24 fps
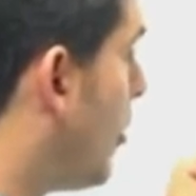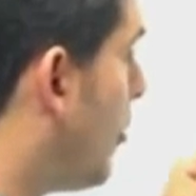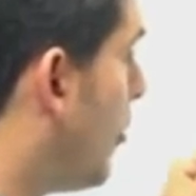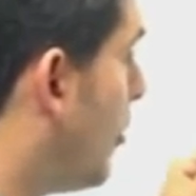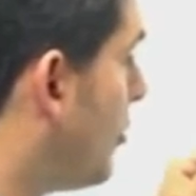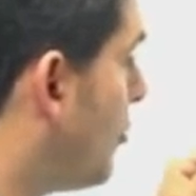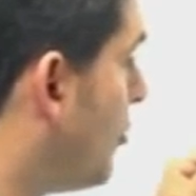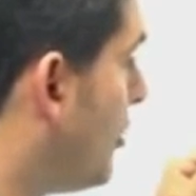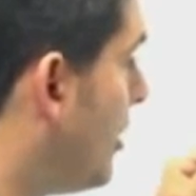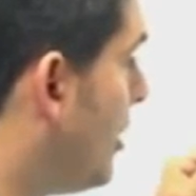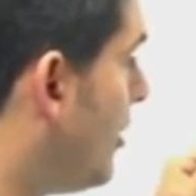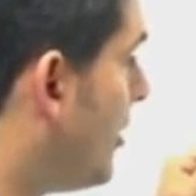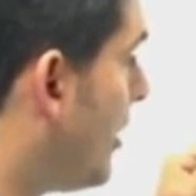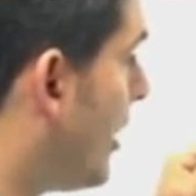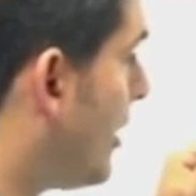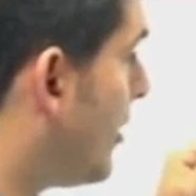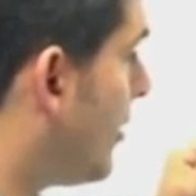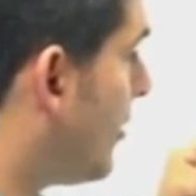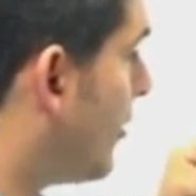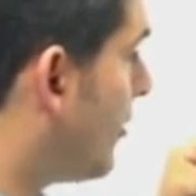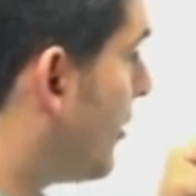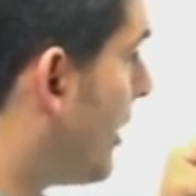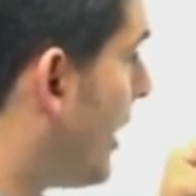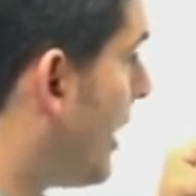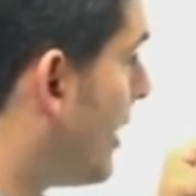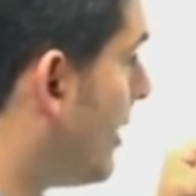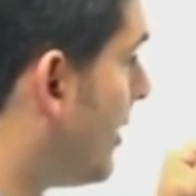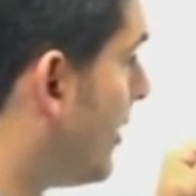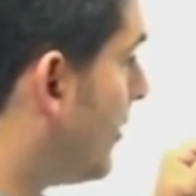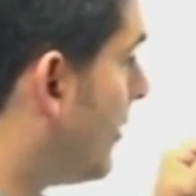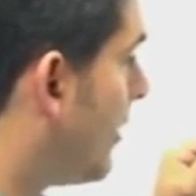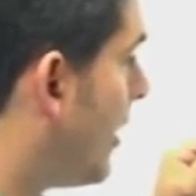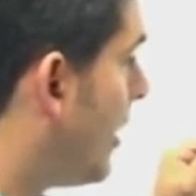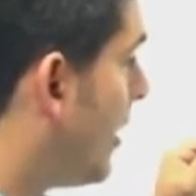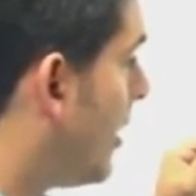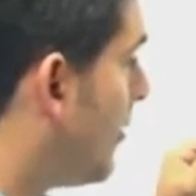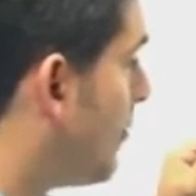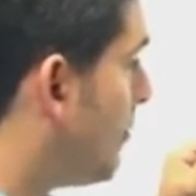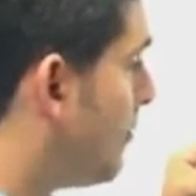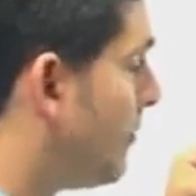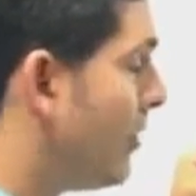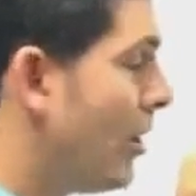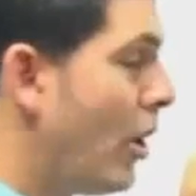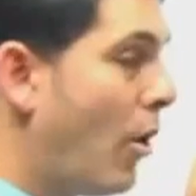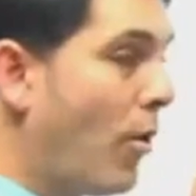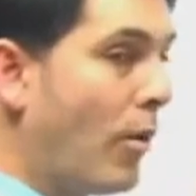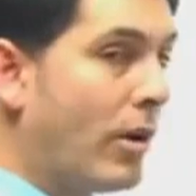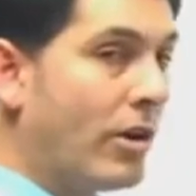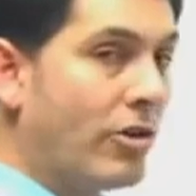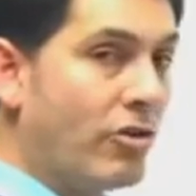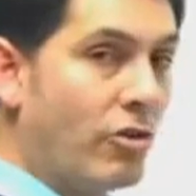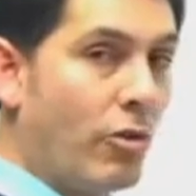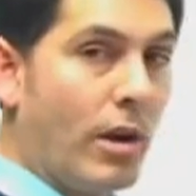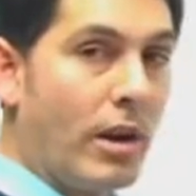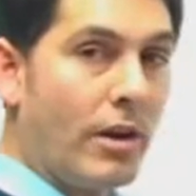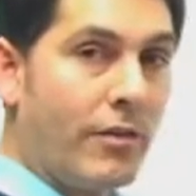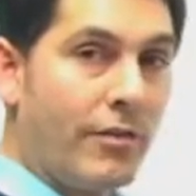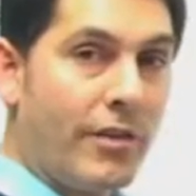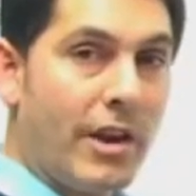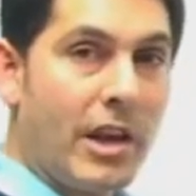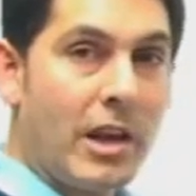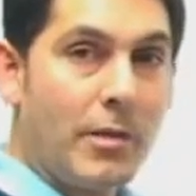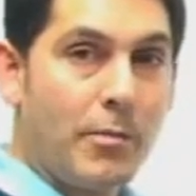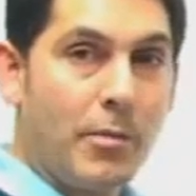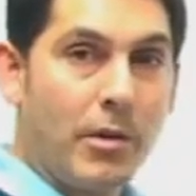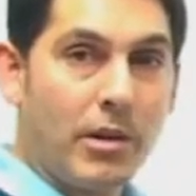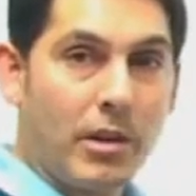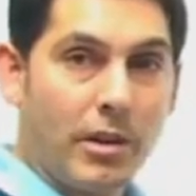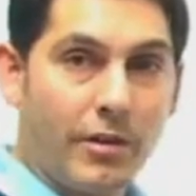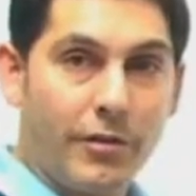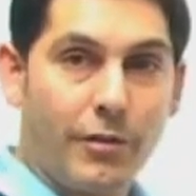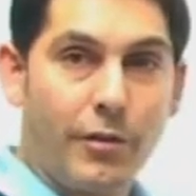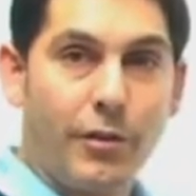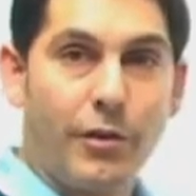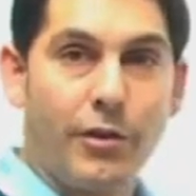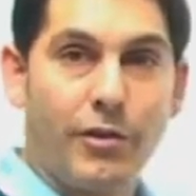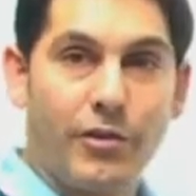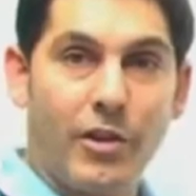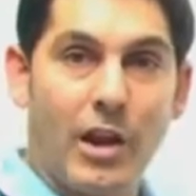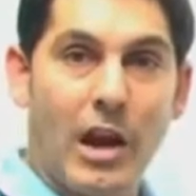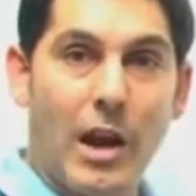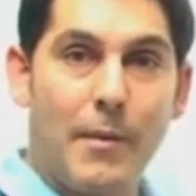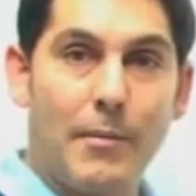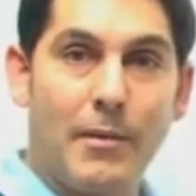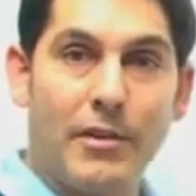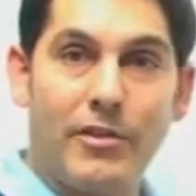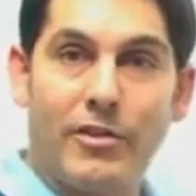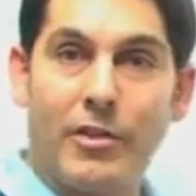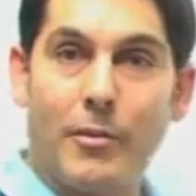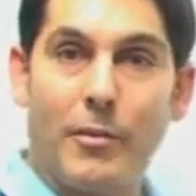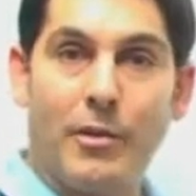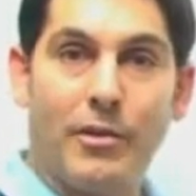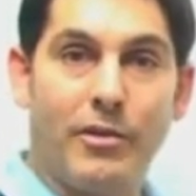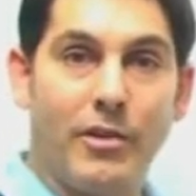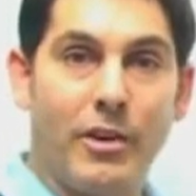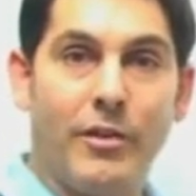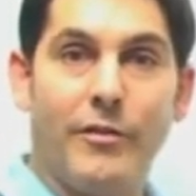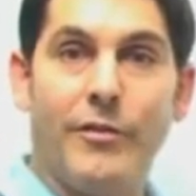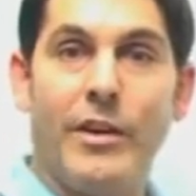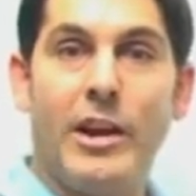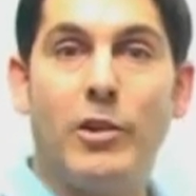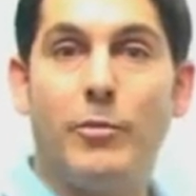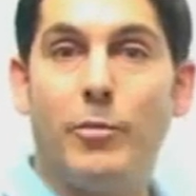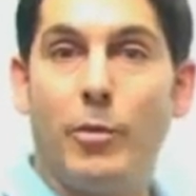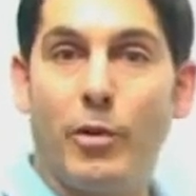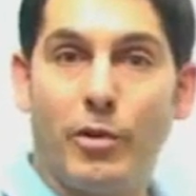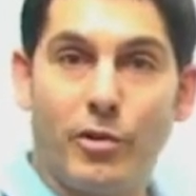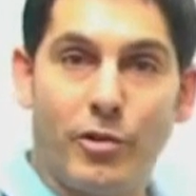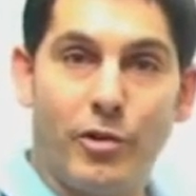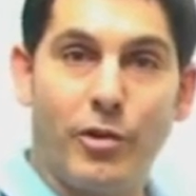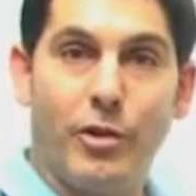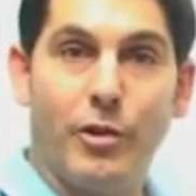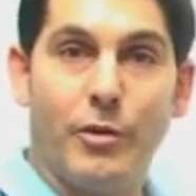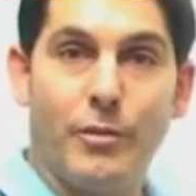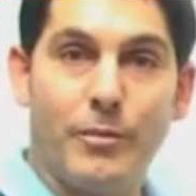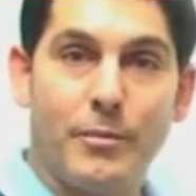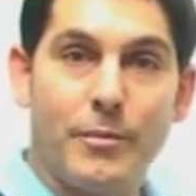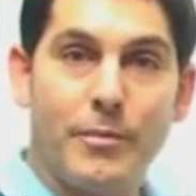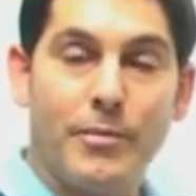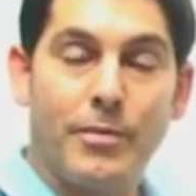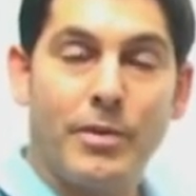what you need to understand is no one joined Facebook the first time that someone said Facebook to you.